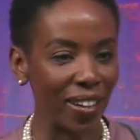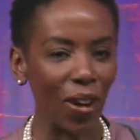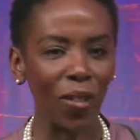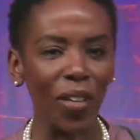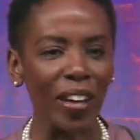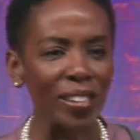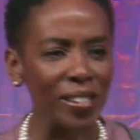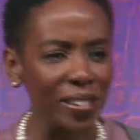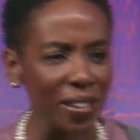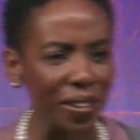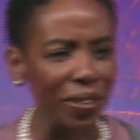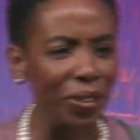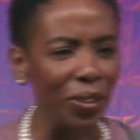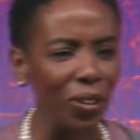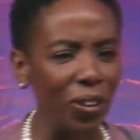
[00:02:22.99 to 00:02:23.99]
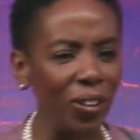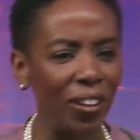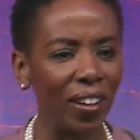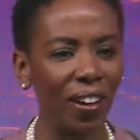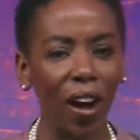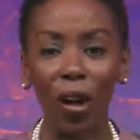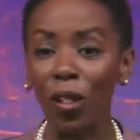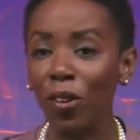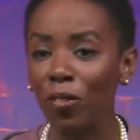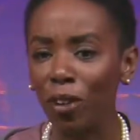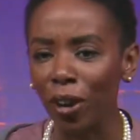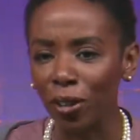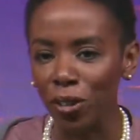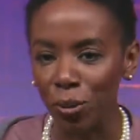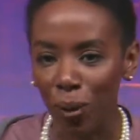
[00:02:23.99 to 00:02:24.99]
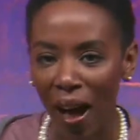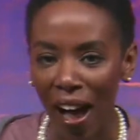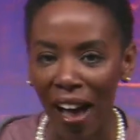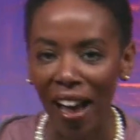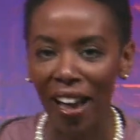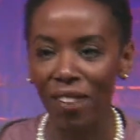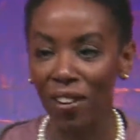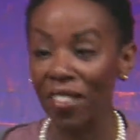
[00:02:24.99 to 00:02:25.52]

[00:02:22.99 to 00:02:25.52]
all that skill, all of our drive.